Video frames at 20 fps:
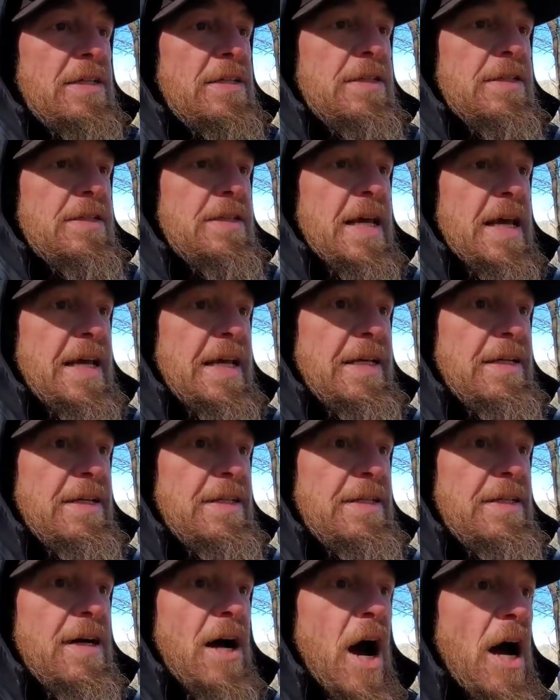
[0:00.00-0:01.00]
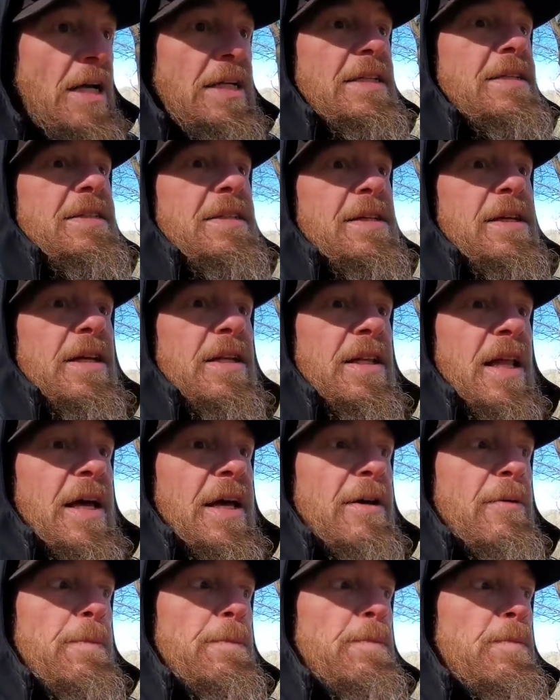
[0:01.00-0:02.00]
they honestly,
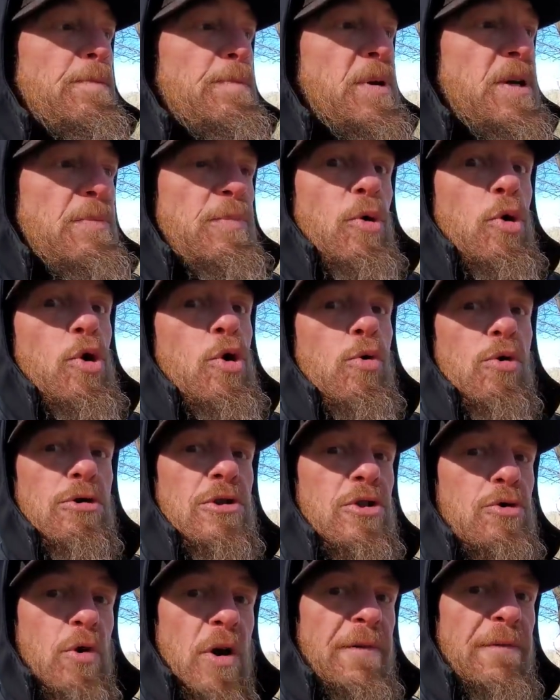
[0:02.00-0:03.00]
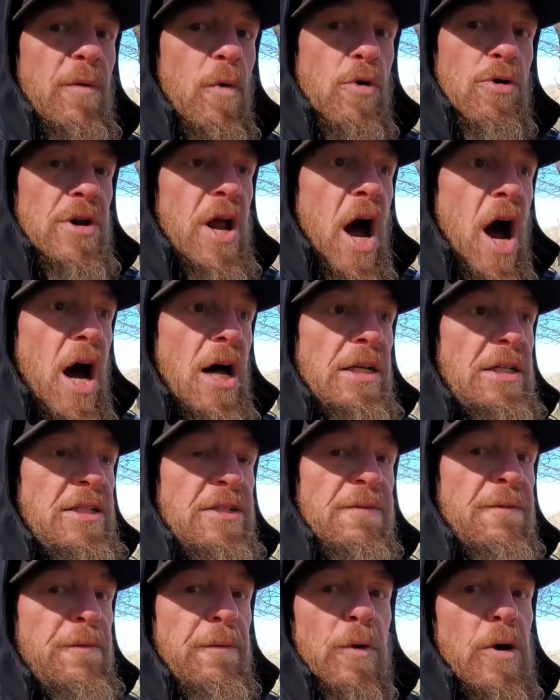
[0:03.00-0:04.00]
like, people who are straightforward and
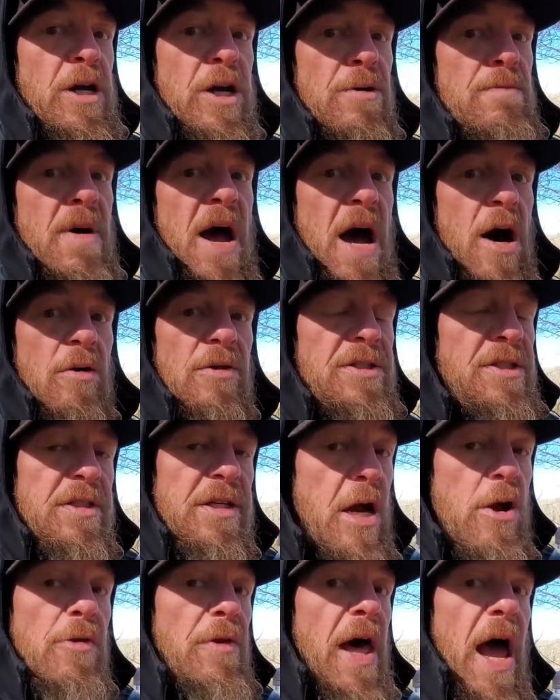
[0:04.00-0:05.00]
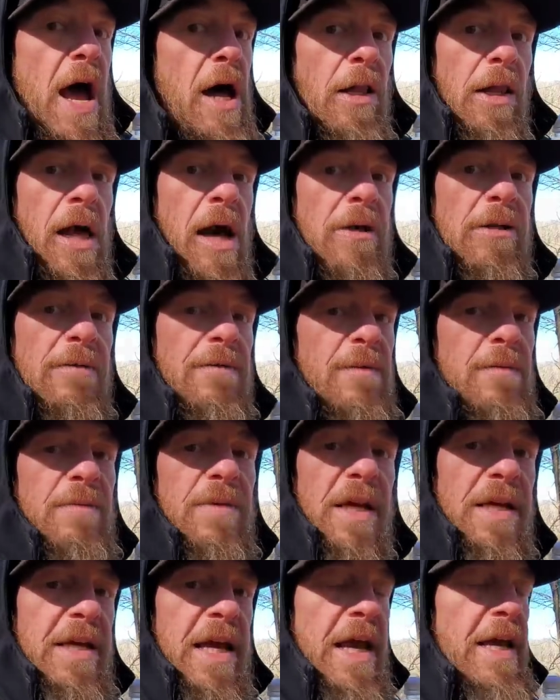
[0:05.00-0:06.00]
honest freak them out, scare the hell out of them.
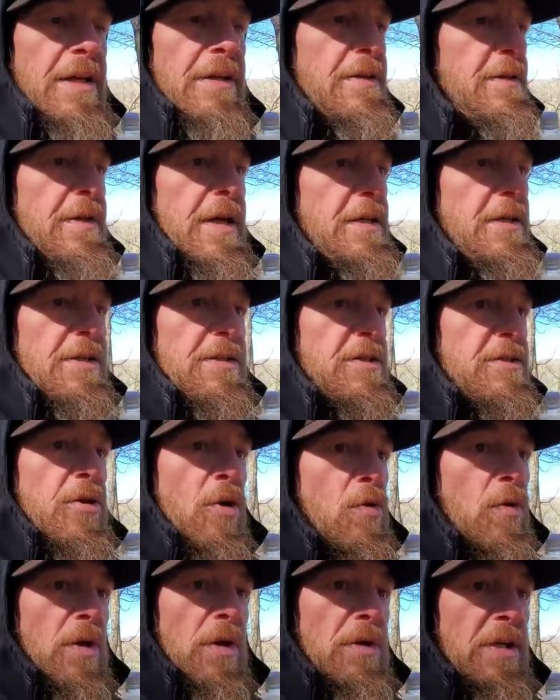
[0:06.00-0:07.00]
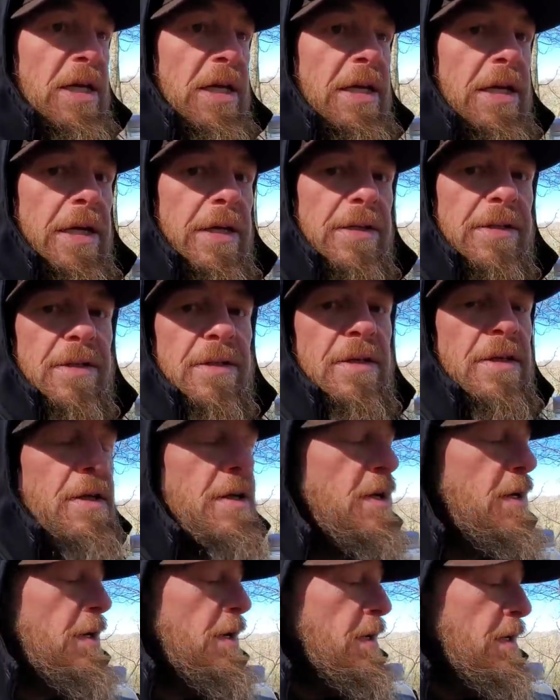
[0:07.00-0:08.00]
They just don't get it.
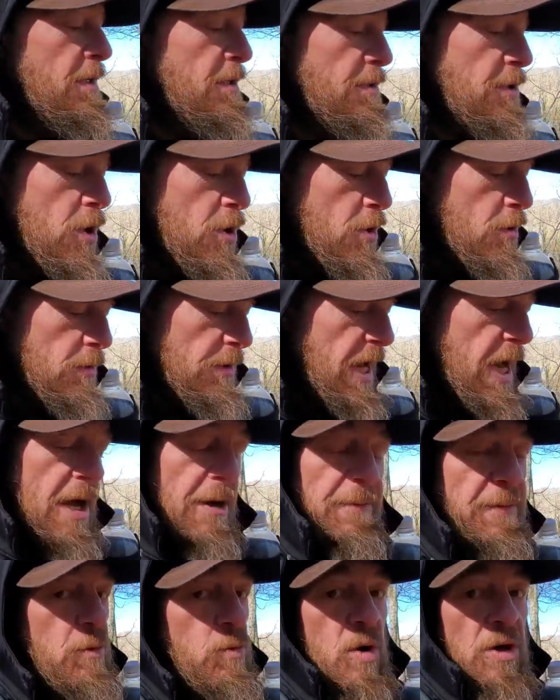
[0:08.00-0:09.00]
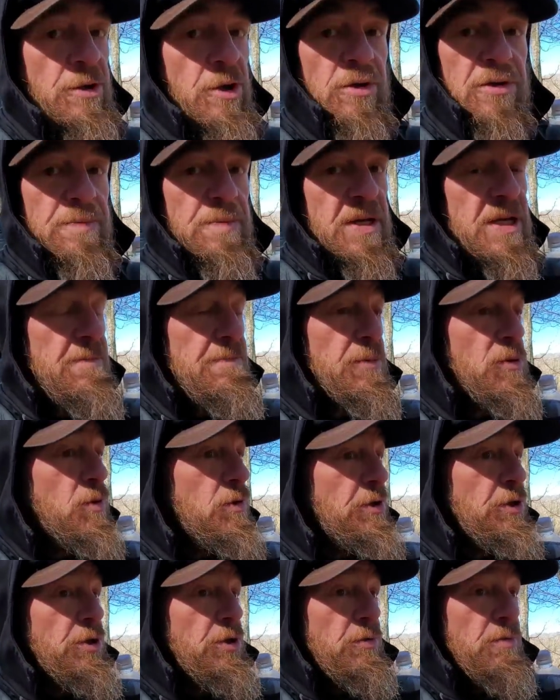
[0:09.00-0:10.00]
So yeah, if you're one of those
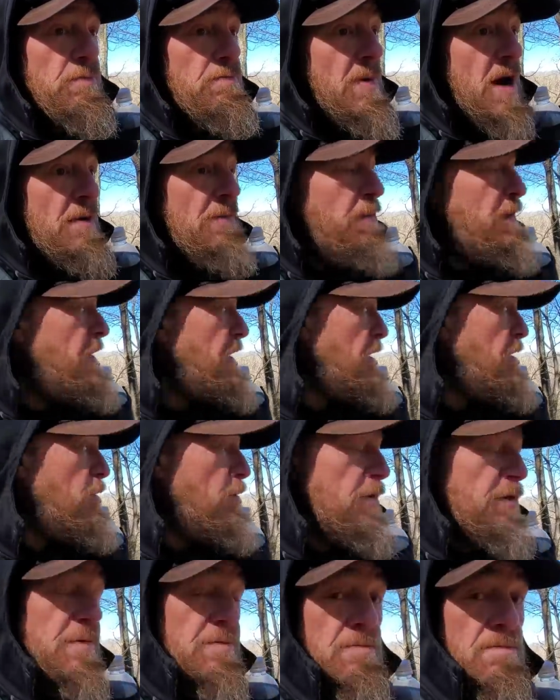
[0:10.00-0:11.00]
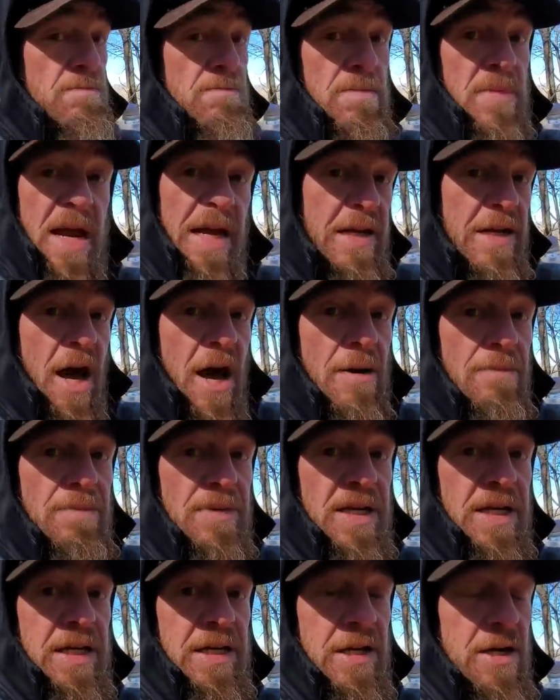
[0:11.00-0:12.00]
people, my videos may not
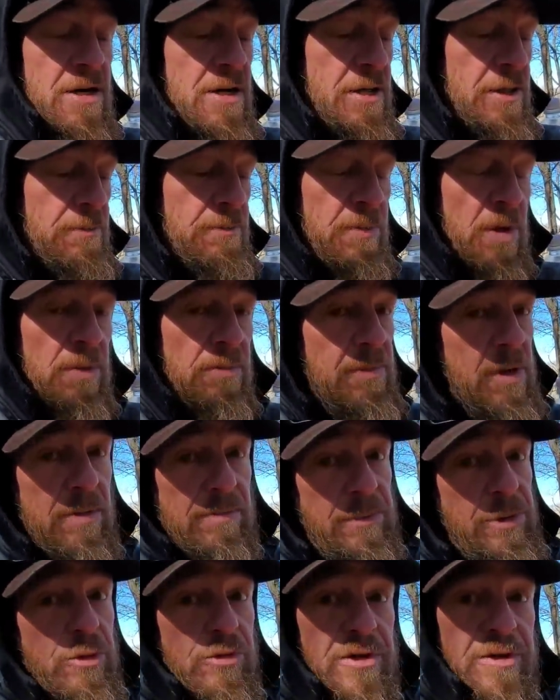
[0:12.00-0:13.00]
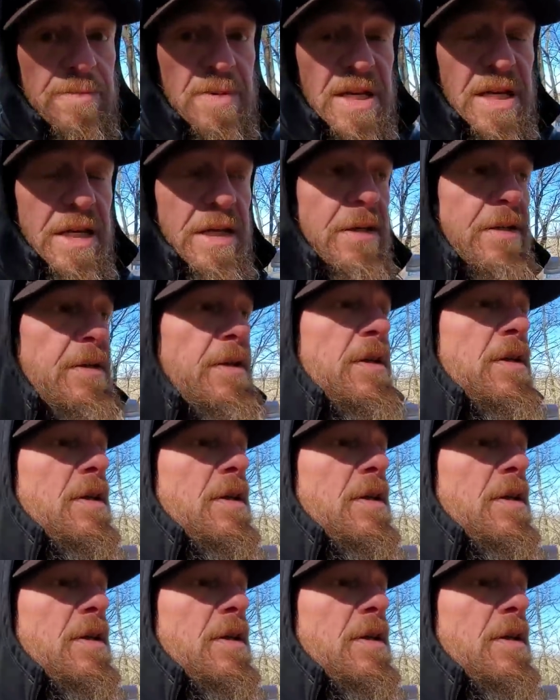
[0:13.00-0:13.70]
be your speed.